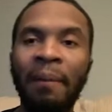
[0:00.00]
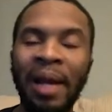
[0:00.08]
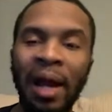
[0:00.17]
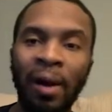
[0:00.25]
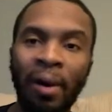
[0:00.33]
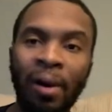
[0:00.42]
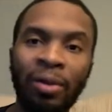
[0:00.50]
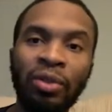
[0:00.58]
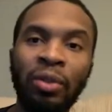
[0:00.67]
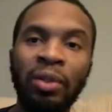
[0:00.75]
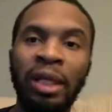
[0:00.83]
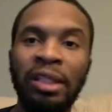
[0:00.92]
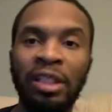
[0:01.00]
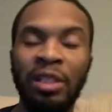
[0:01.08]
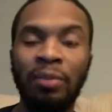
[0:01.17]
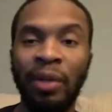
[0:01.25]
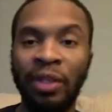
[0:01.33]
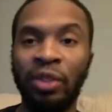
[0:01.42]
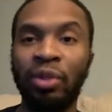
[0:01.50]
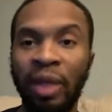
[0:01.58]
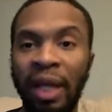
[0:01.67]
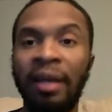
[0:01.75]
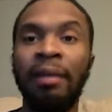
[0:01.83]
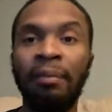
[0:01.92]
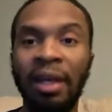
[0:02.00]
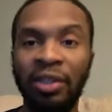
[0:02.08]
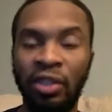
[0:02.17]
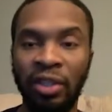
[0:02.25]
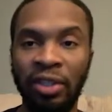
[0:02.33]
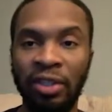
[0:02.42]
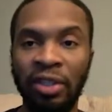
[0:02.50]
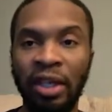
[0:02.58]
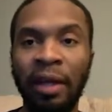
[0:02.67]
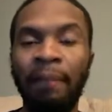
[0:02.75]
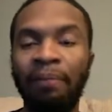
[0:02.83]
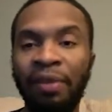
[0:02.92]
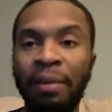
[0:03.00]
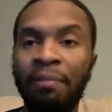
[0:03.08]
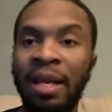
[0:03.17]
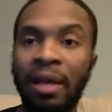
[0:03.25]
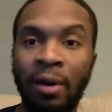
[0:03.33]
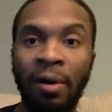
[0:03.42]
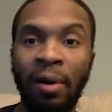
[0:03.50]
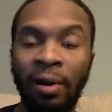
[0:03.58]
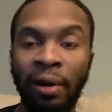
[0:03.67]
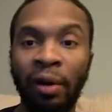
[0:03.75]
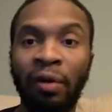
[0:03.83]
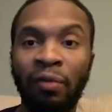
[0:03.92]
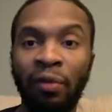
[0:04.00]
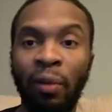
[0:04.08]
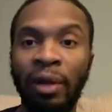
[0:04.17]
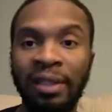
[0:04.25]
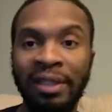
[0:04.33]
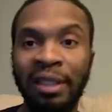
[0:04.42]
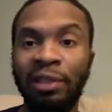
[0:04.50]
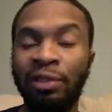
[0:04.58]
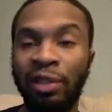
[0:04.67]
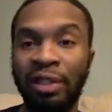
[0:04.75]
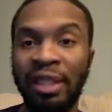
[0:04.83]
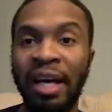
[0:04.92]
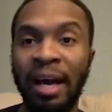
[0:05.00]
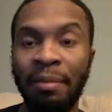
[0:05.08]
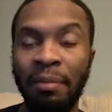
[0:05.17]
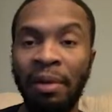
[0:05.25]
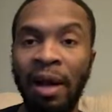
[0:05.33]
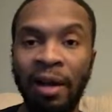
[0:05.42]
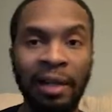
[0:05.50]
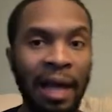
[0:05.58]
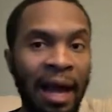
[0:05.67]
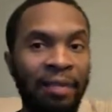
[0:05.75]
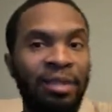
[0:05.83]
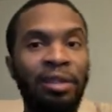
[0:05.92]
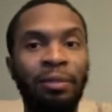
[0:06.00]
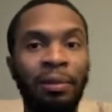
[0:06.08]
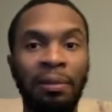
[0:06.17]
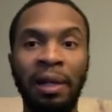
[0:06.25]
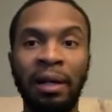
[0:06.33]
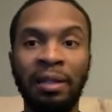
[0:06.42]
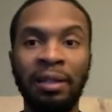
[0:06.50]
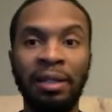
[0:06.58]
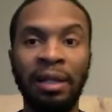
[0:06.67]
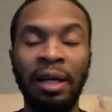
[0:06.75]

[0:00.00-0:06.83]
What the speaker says: but I also get special animations that make it harder for centers to time and block. Now, I've still been blocked.